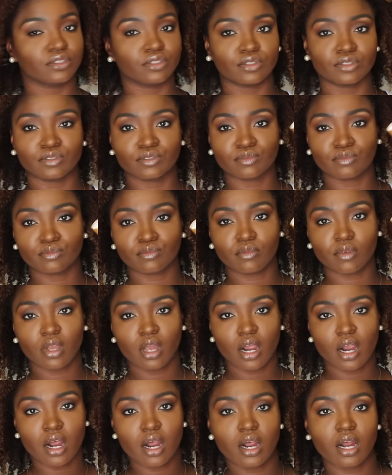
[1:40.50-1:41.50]
is get your
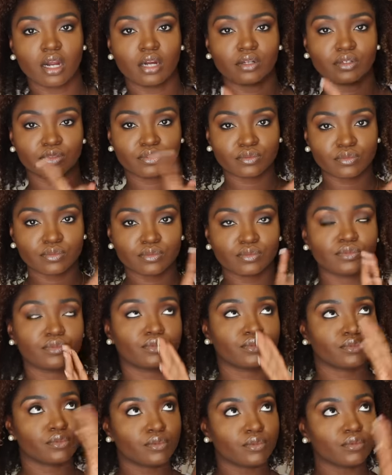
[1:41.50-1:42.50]
hair prepped and
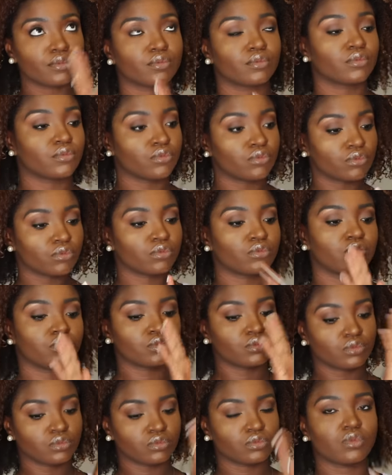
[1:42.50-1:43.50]
ready to
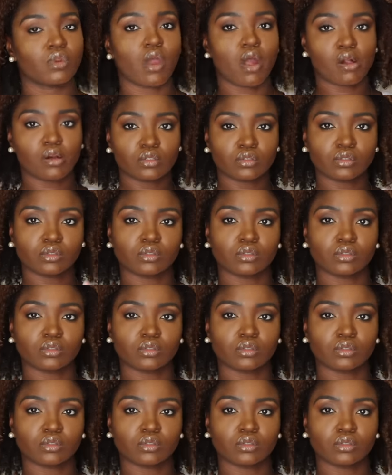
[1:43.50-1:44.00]
style. So